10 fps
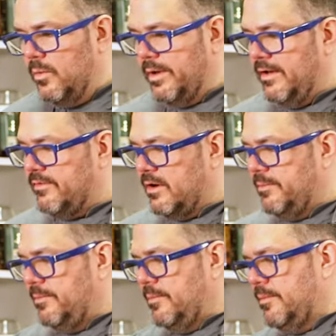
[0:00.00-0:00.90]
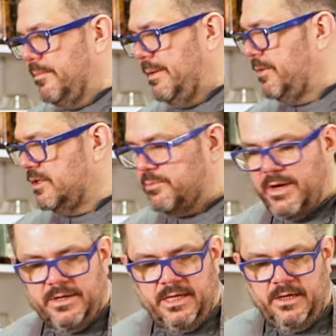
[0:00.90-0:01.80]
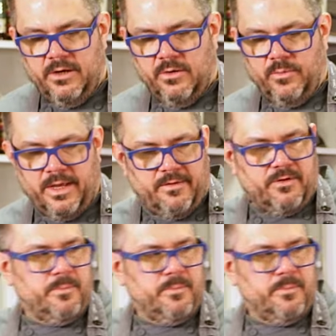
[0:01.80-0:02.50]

We have our meatballs browning here. We have our